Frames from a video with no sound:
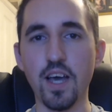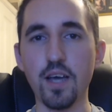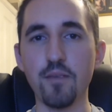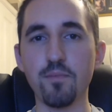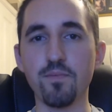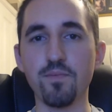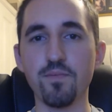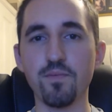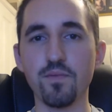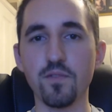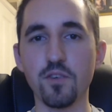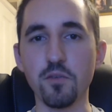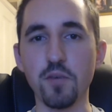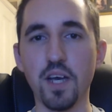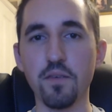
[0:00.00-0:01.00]
So
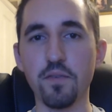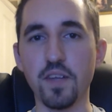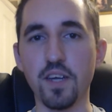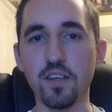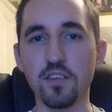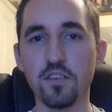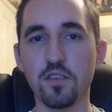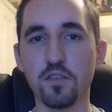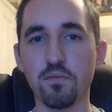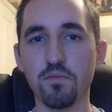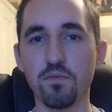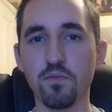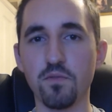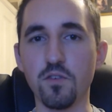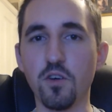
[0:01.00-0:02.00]
we have that
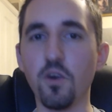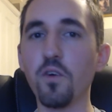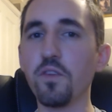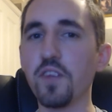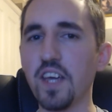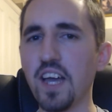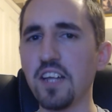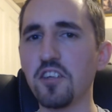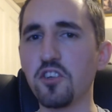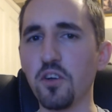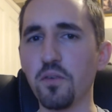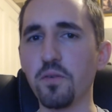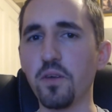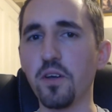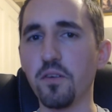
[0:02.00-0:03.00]
on the edge
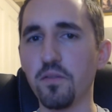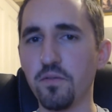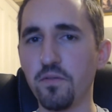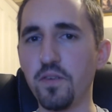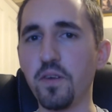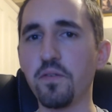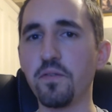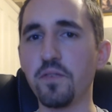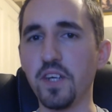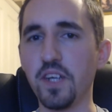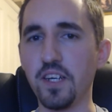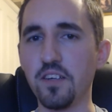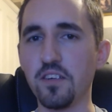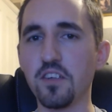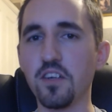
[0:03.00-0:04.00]
of a
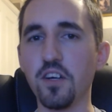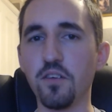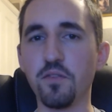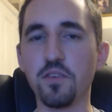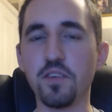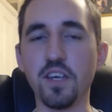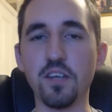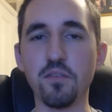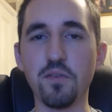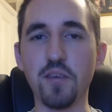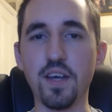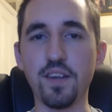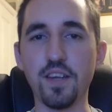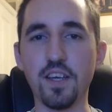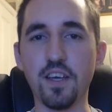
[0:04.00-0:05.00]
15 kind of scene
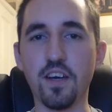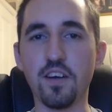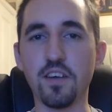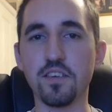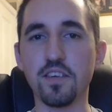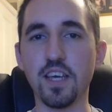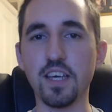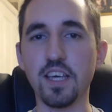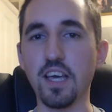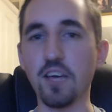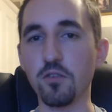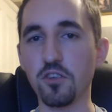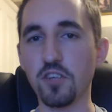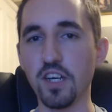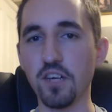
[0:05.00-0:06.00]
where the eyes get
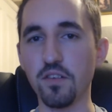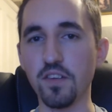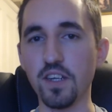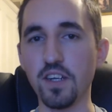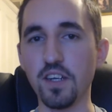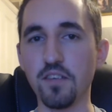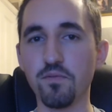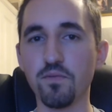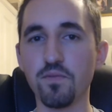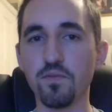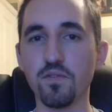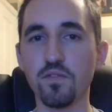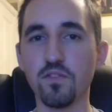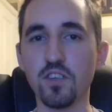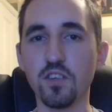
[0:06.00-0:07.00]
gouged out, and then he
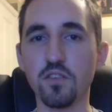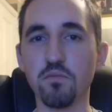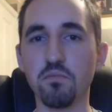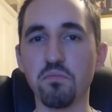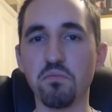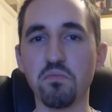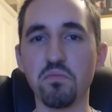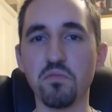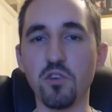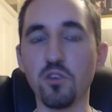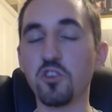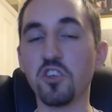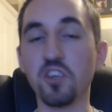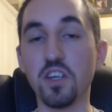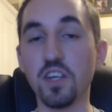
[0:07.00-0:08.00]
just
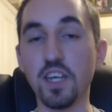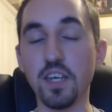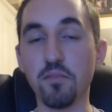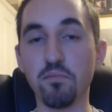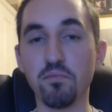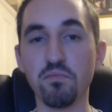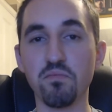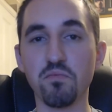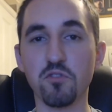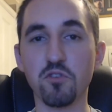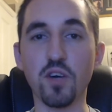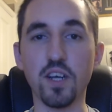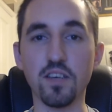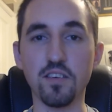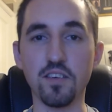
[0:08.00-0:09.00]
nonchalantly
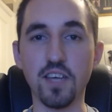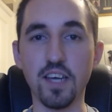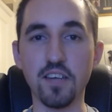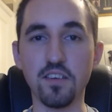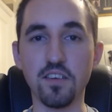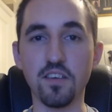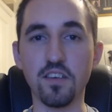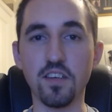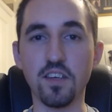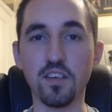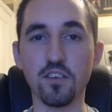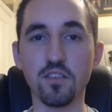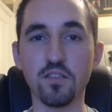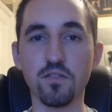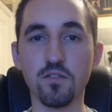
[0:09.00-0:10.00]
cracks his head
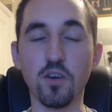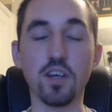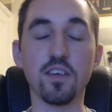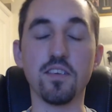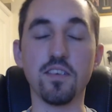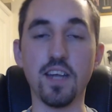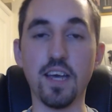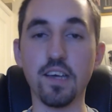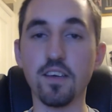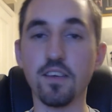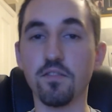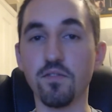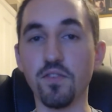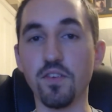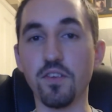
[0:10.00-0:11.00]
and cracks his
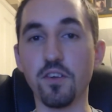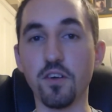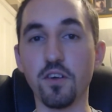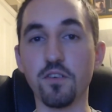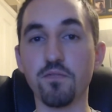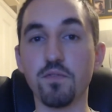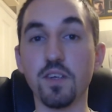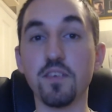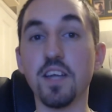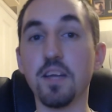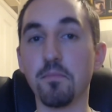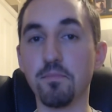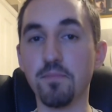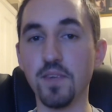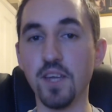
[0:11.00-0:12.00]
neck, and he's
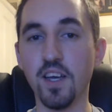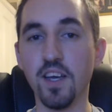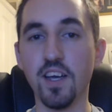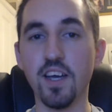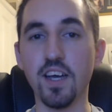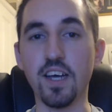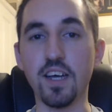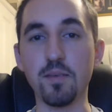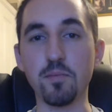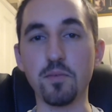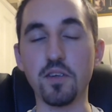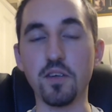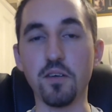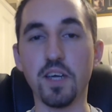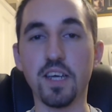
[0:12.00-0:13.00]
dead.
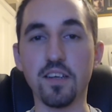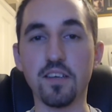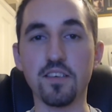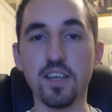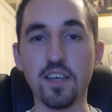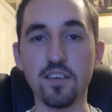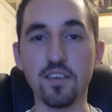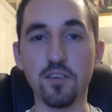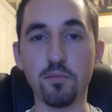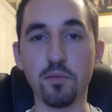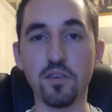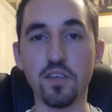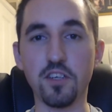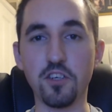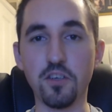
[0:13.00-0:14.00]
So Hinks takes his
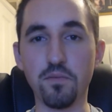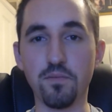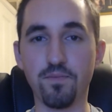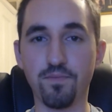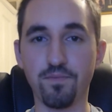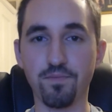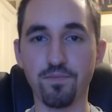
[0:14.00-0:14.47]
position.